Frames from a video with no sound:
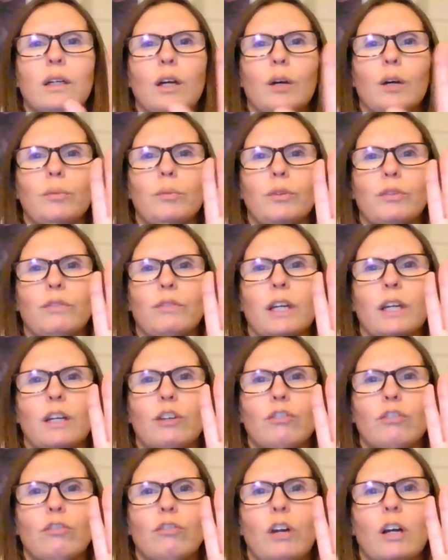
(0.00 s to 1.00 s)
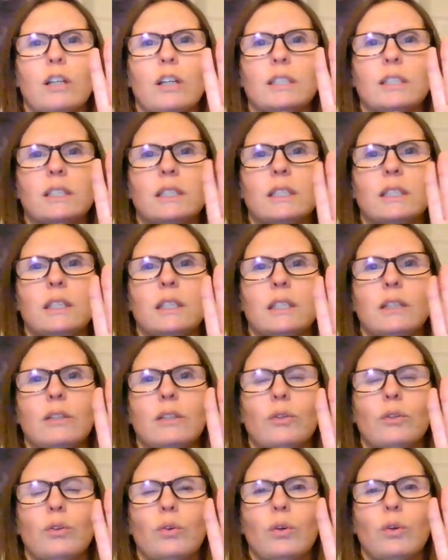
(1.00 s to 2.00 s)
Move it across
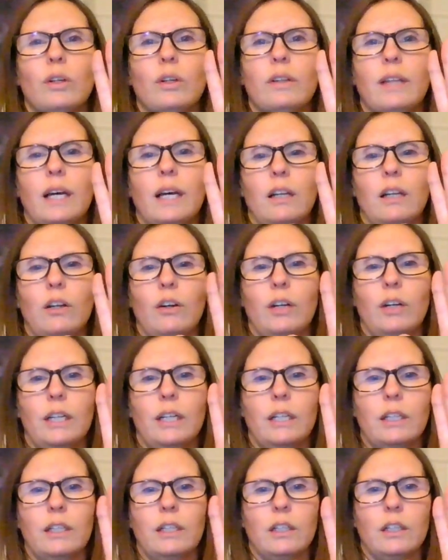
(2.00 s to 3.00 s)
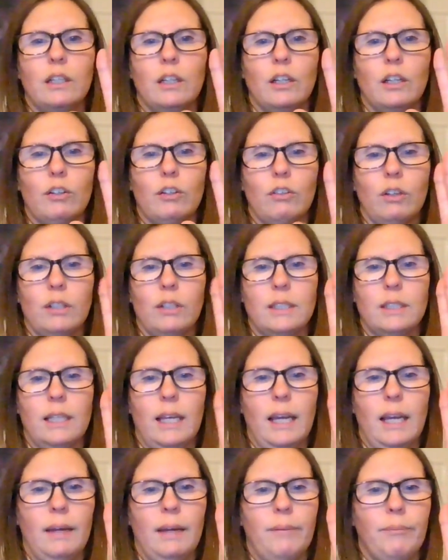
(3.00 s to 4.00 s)
all of that line across
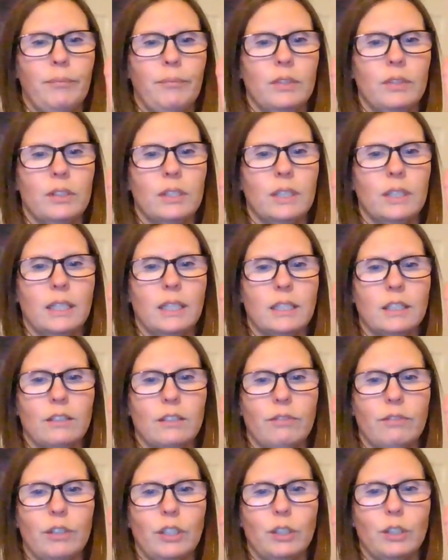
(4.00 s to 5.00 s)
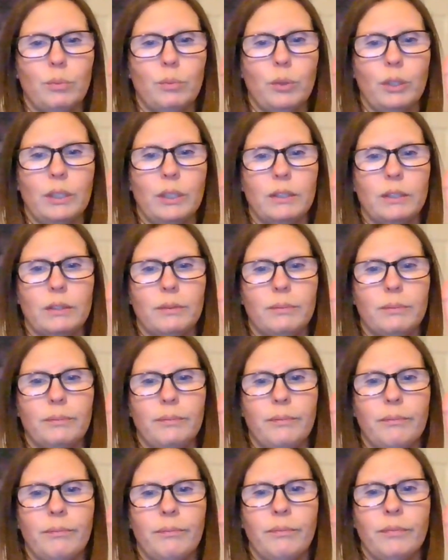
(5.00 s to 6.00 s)
there. So that's the first point.
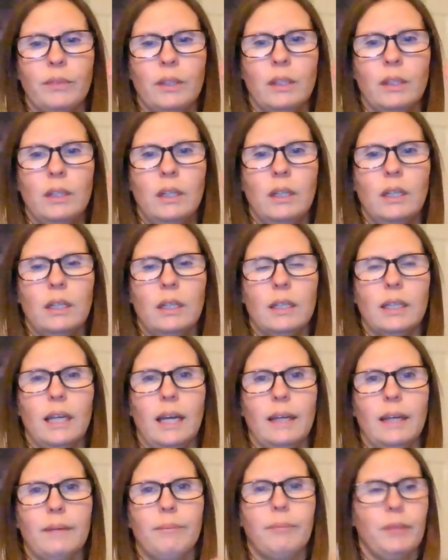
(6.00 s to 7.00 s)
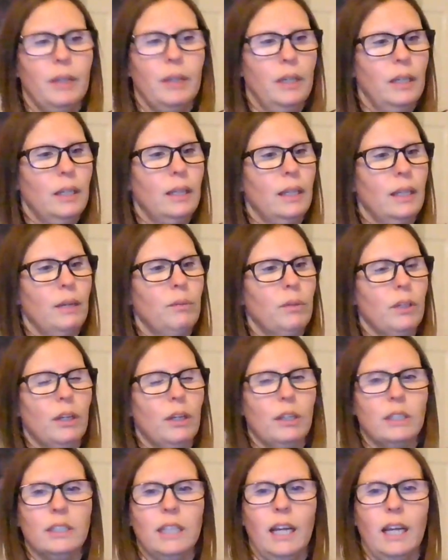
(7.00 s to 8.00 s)
Okay, then we're
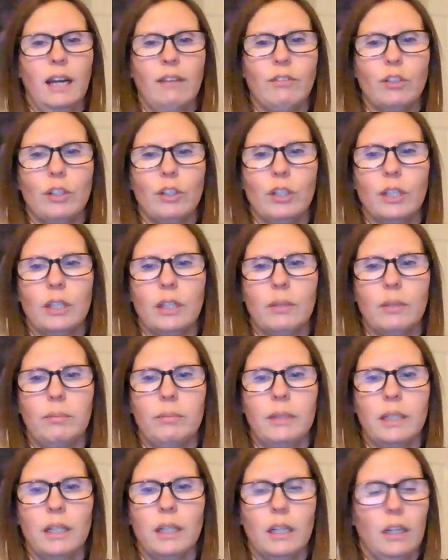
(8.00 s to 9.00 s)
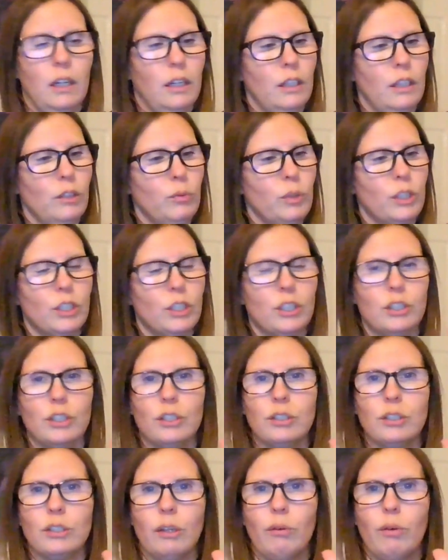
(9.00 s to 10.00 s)
going to have a look at the middle line, which is the
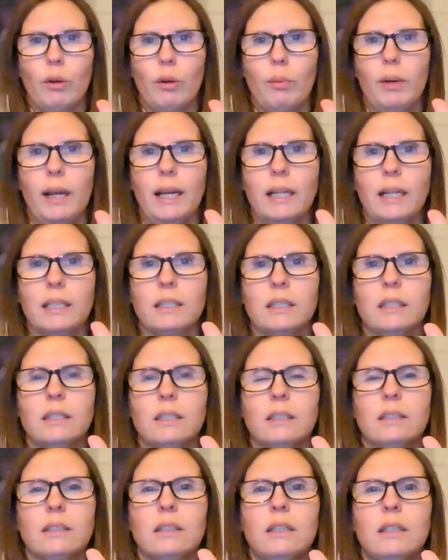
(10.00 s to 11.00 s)
solar plexus.